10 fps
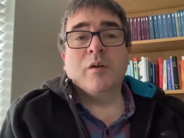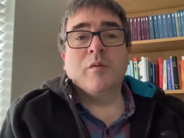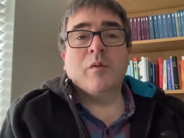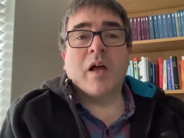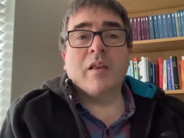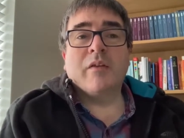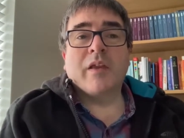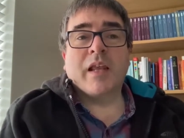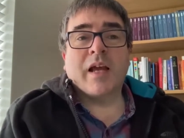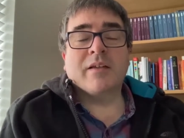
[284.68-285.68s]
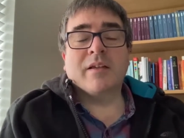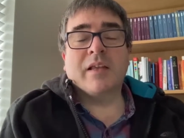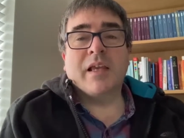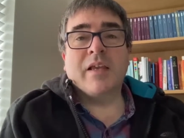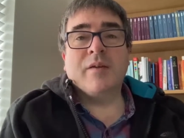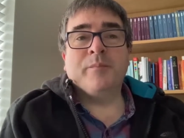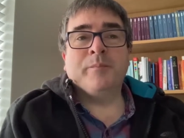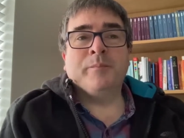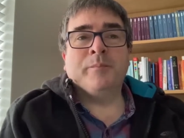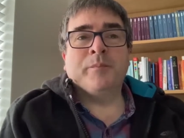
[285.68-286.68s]
rather than actually
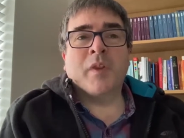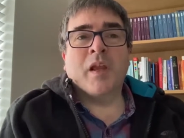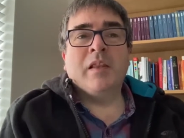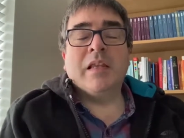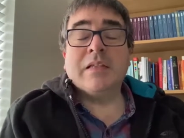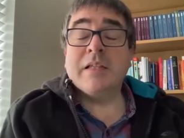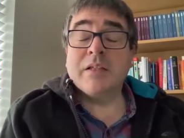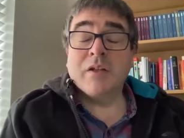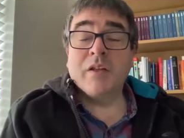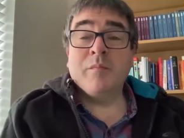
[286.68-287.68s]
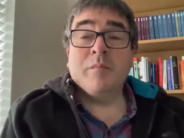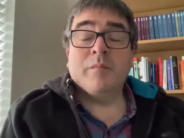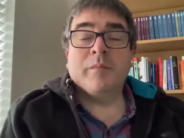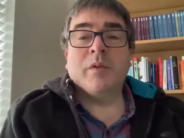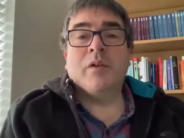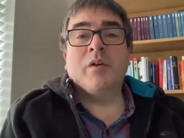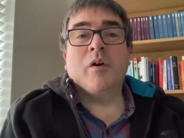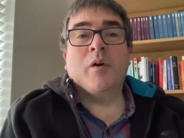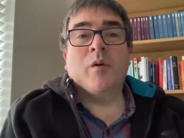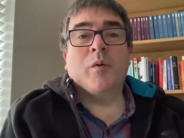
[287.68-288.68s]
listening to them
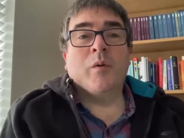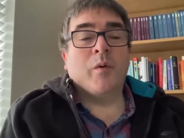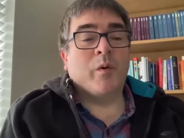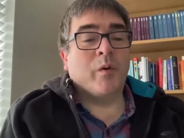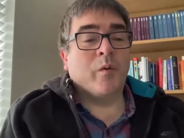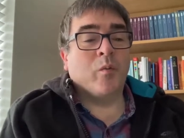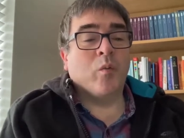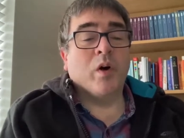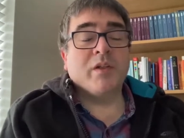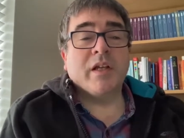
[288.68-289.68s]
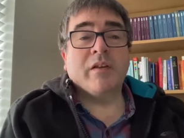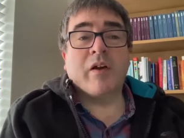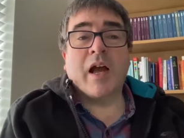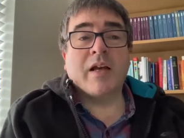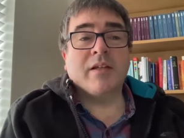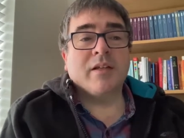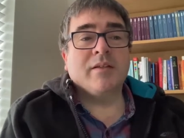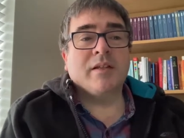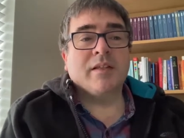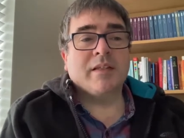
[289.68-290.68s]
or watching their
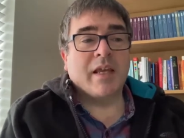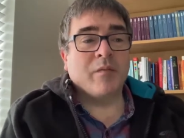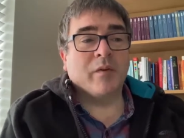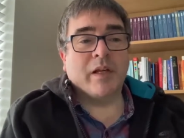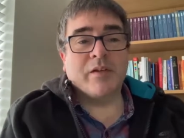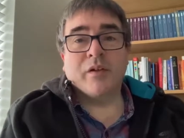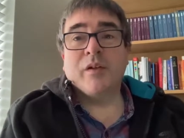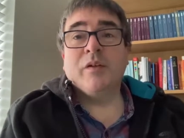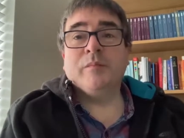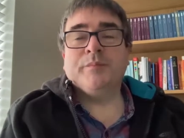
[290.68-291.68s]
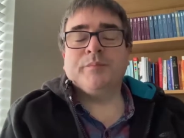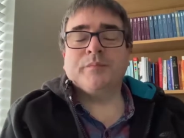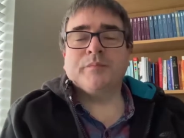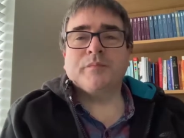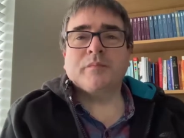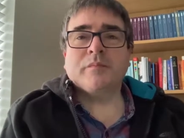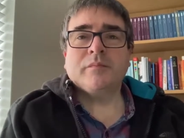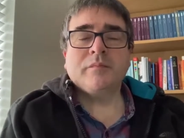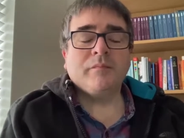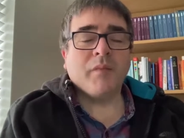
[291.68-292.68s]
actions and seeing what they do.
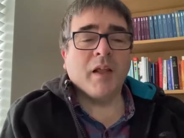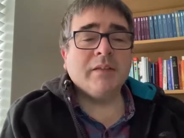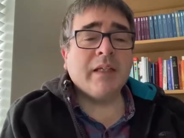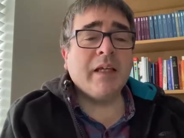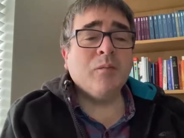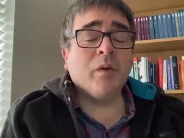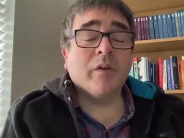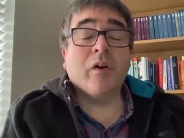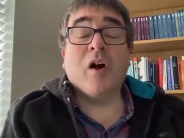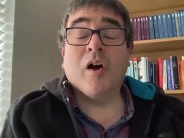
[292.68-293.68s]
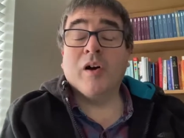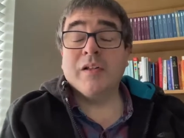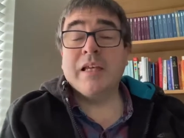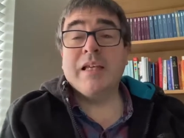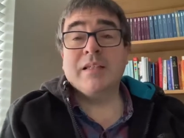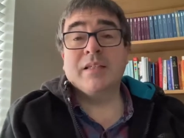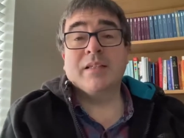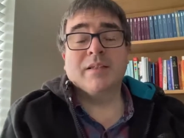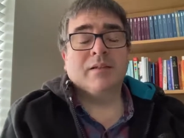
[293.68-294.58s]
And seeing what their heart is.